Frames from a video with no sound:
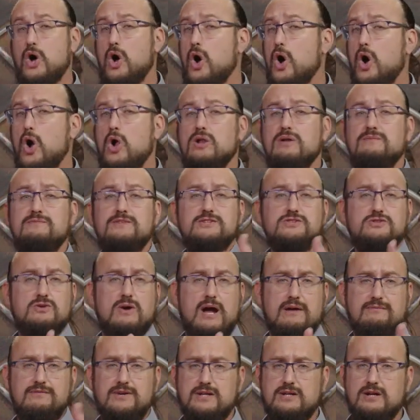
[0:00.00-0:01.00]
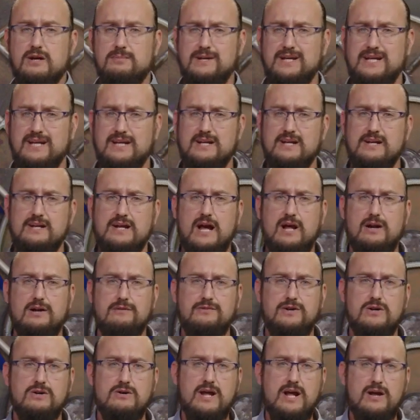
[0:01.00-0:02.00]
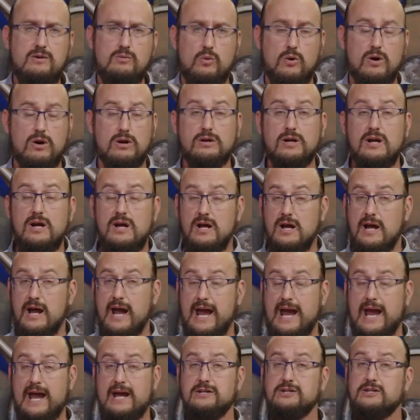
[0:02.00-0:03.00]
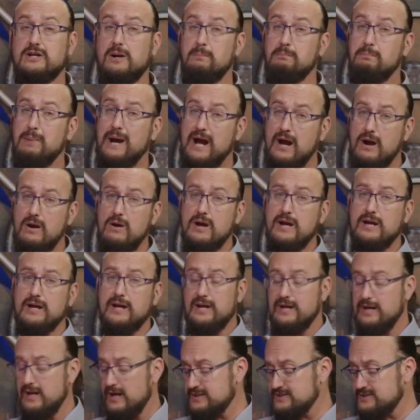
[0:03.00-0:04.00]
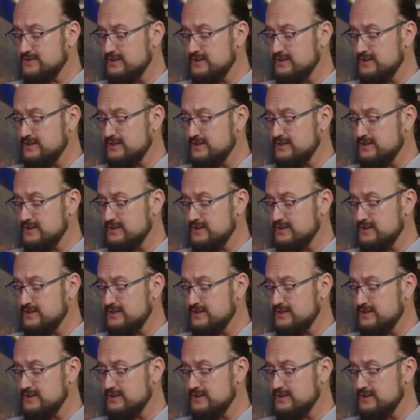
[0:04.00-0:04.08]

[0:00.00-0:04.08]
all of the traffic coming in and out of your network and comparing it